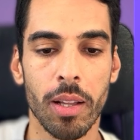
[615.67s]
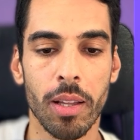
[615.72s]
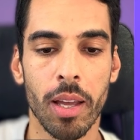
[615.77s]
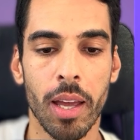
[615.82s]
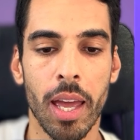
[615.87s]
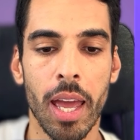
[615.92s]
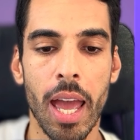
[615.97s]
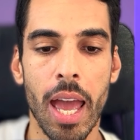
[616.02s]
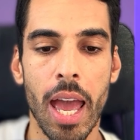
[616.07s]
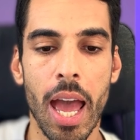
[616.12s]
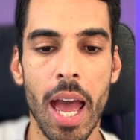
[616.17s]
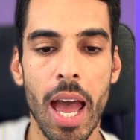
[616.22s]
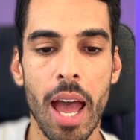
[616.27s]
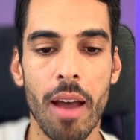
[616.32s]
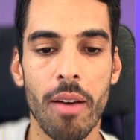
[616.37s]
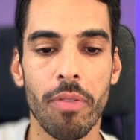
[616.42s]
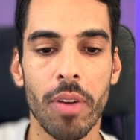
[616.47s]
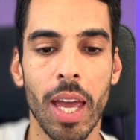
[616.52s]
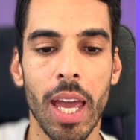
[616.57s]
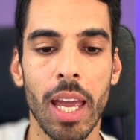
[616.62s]
I have a
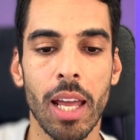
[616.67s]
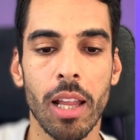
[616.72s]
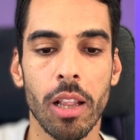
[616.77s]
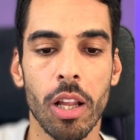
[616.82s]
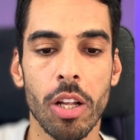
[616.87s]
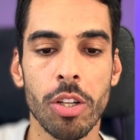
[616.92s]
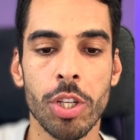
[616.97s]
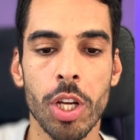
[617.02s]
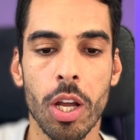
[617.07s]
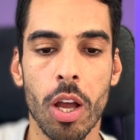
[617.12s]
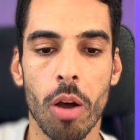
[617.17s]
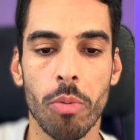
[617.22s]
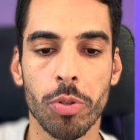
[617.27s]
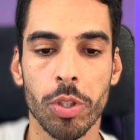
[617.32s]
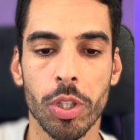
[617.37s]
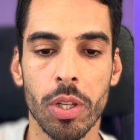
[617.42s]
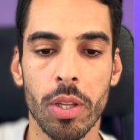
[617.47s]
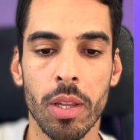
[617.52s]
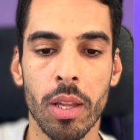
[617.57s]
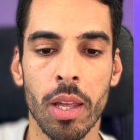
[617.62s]
logic option,
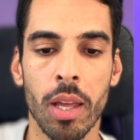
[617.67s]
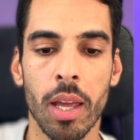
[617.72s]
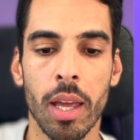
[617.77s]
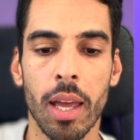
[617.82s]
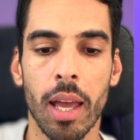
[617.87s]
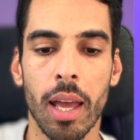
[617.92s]
and this